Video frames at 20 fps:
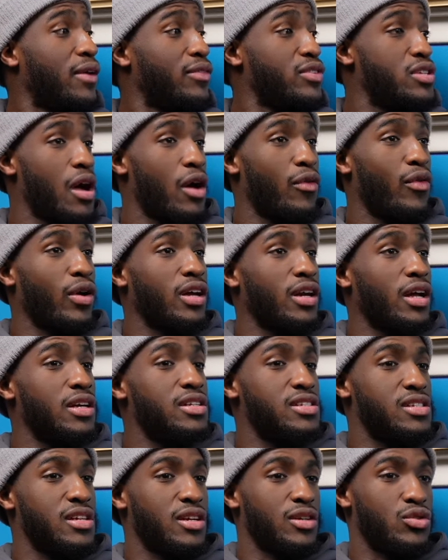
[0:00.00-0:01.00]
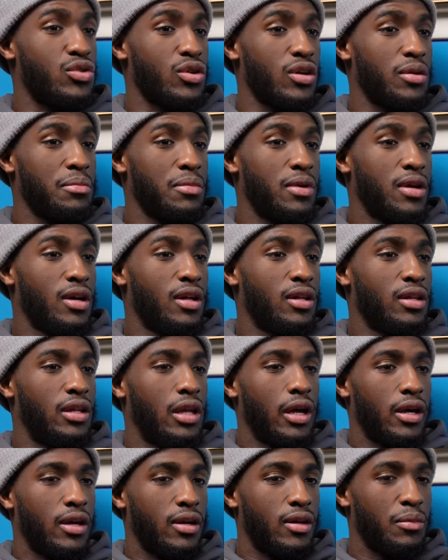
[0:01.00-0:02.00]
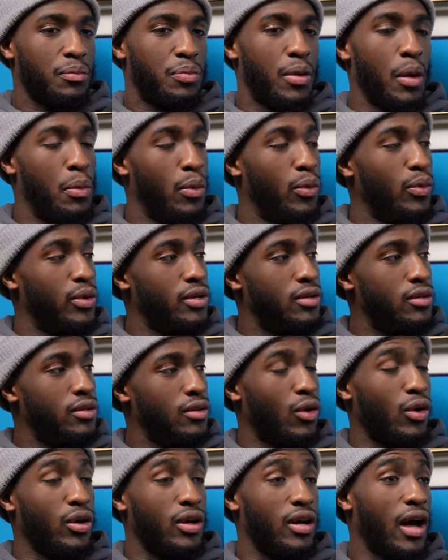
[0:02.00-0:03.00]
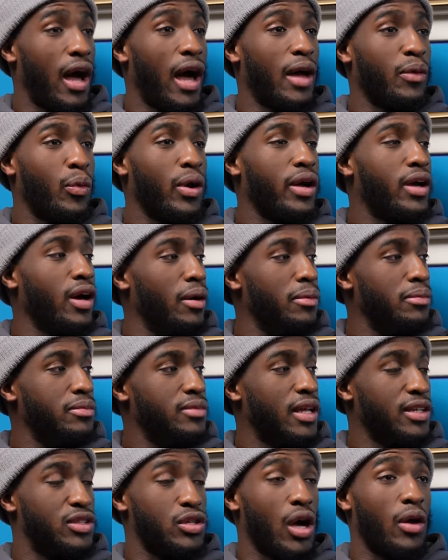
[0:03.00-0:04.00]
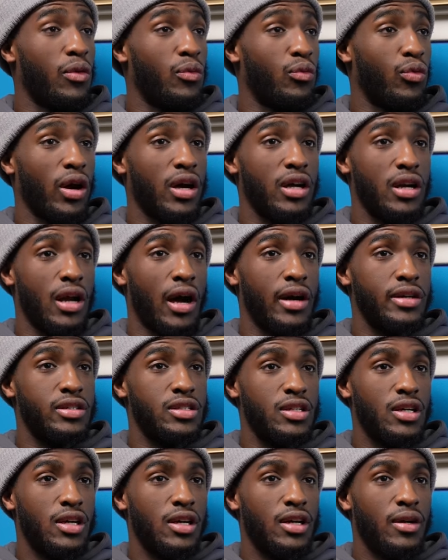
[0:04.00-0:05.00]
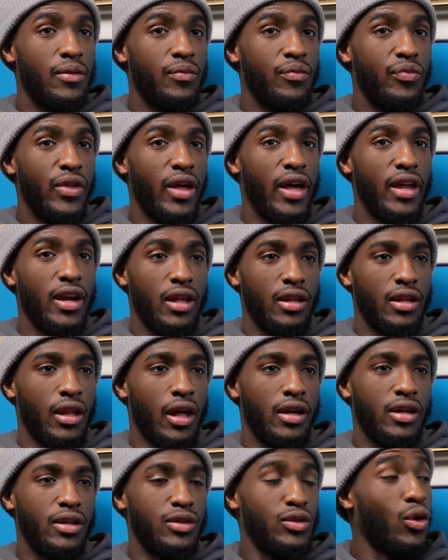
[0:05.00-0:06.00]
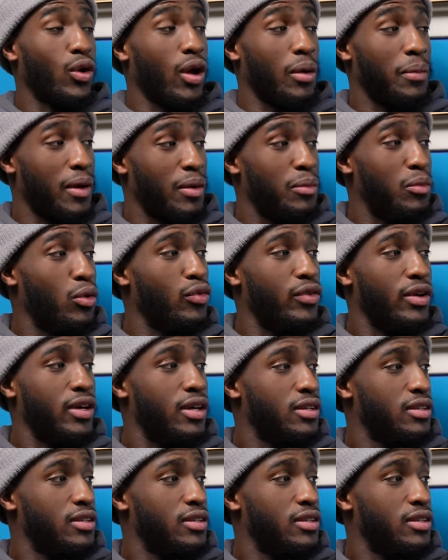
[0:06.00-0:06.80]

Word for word: Every time I recognized I was in a dream, like people would, or I'd wake up, like so I'd recognize, and then like no cap, like a movie.